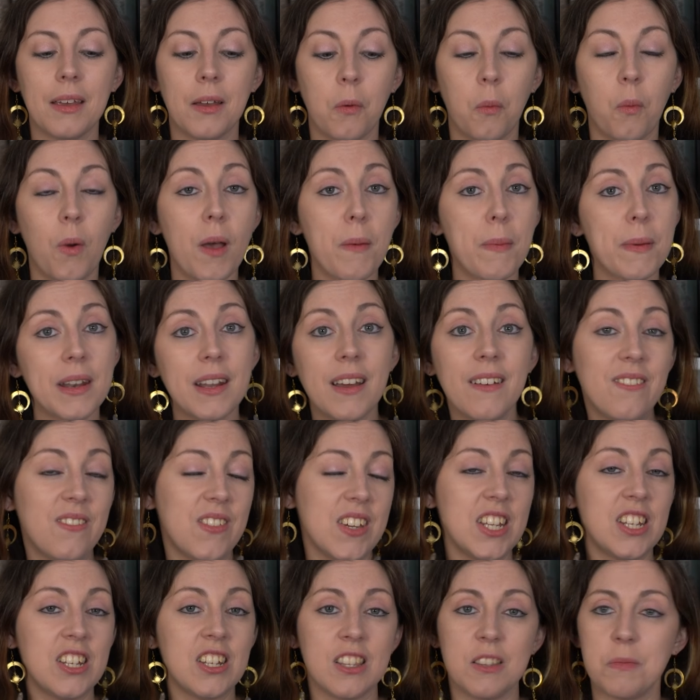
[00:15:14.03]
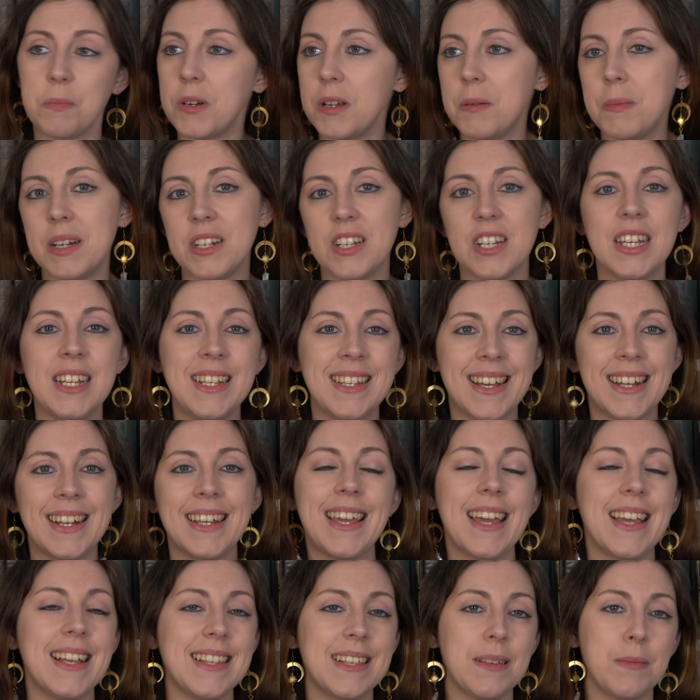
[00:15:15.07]
weapon of vengeance, pretty much. He
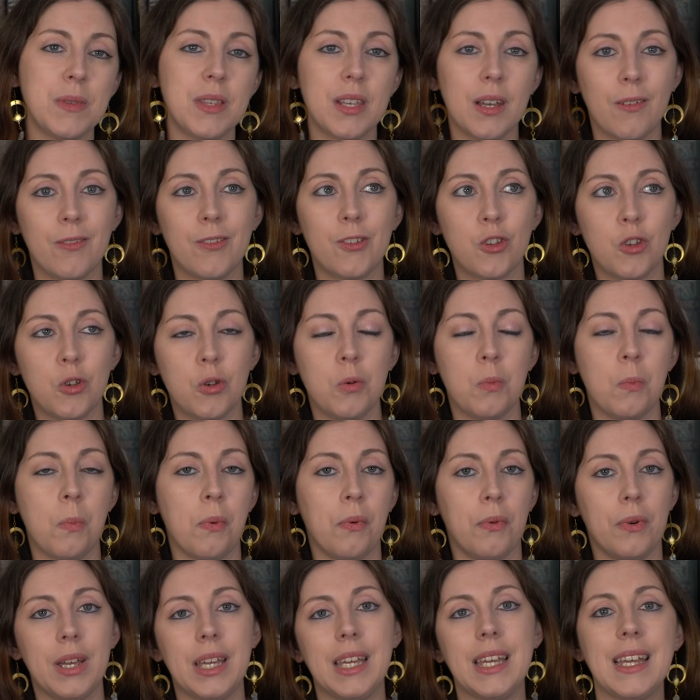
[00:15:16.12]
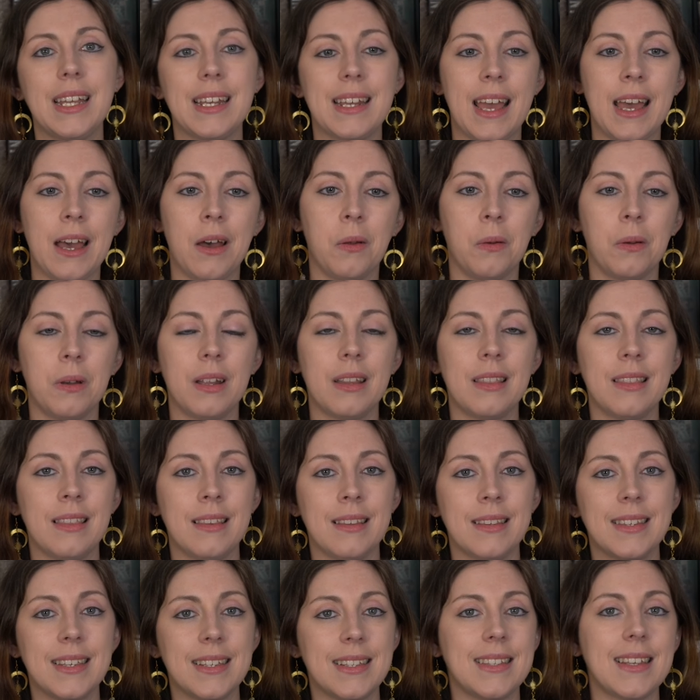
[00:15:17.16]
dedicates himself to bringing down
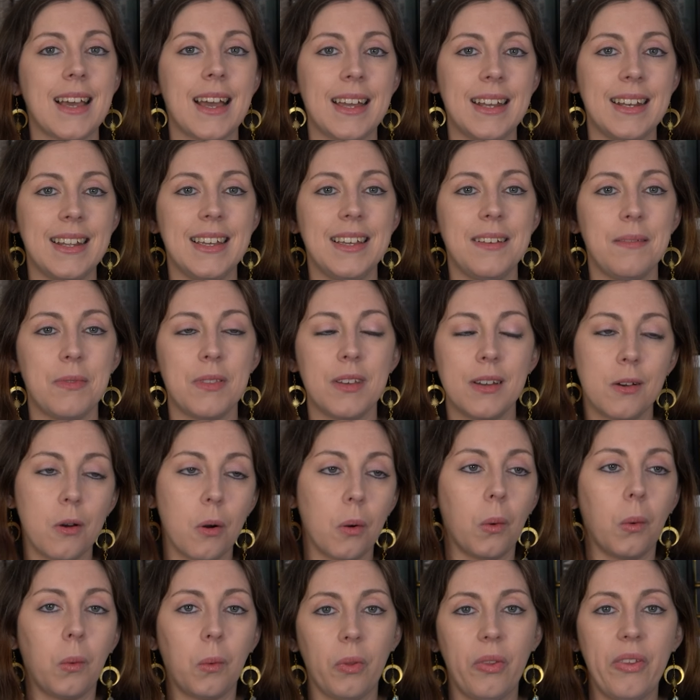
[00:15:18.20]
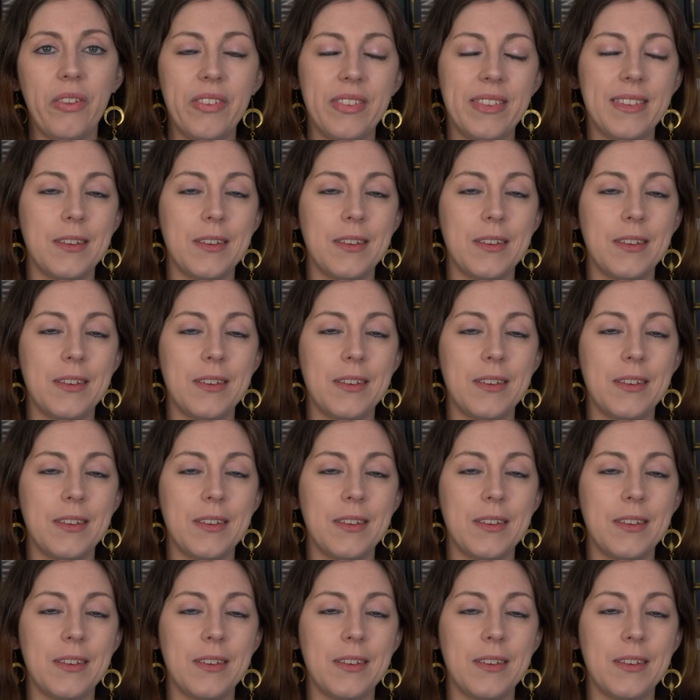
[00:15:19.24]
society, the Golds,